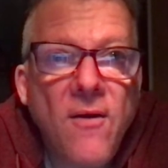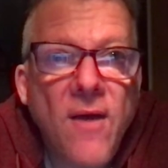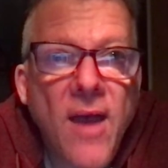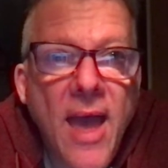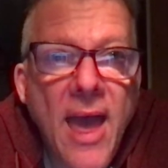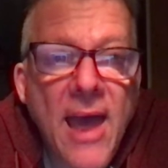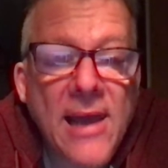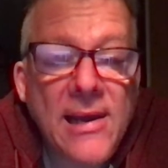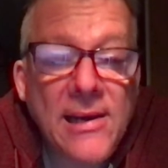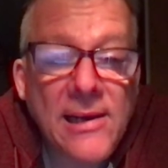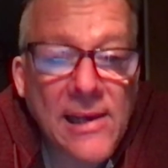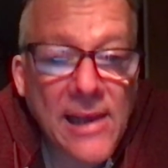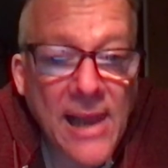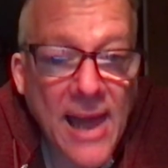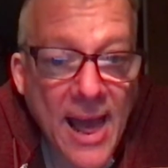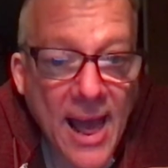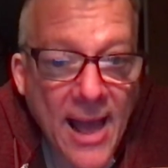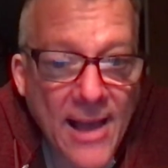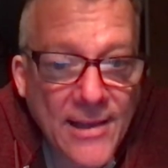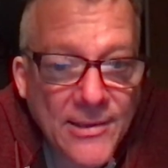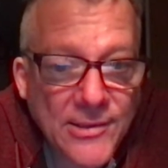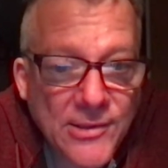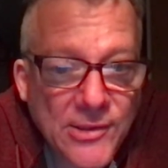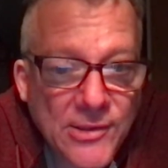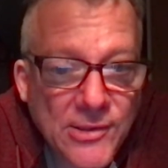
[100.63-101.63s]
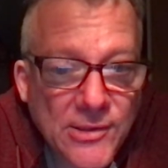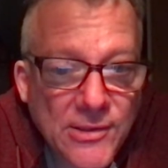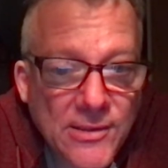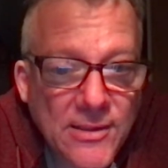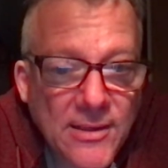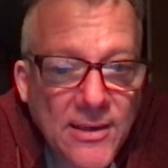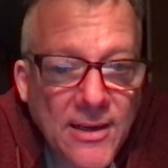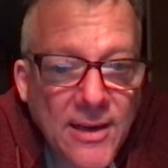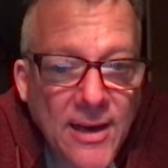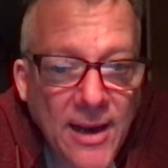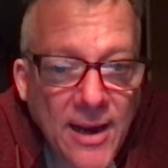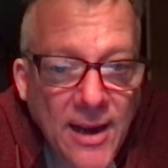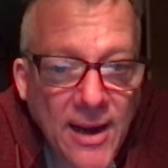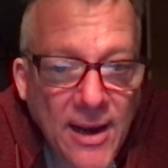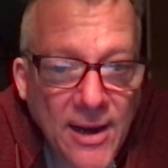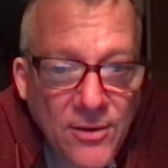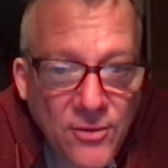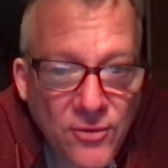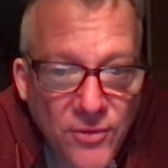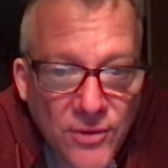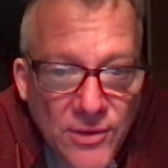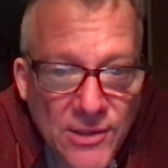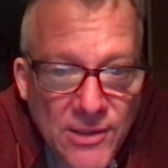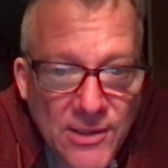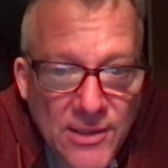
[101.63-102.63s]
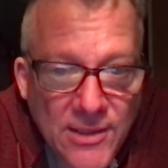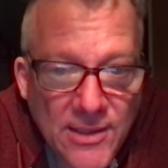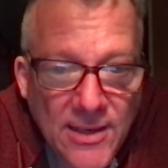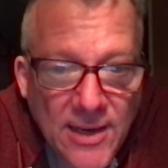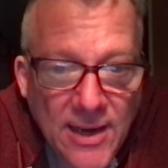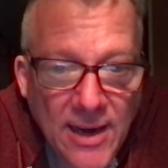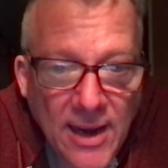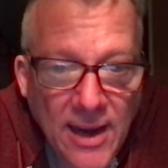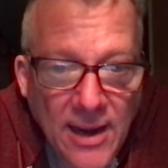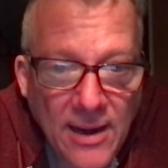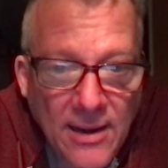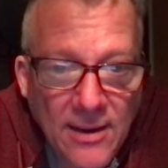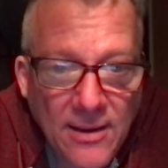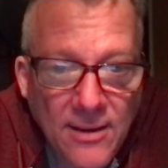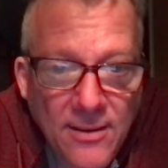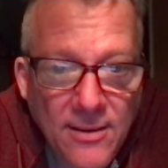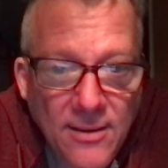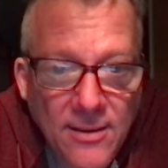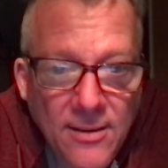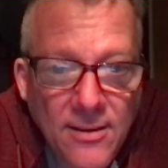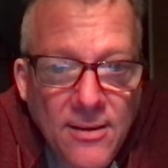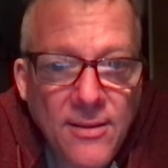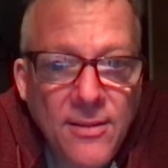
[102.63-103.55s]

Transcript: and last interested in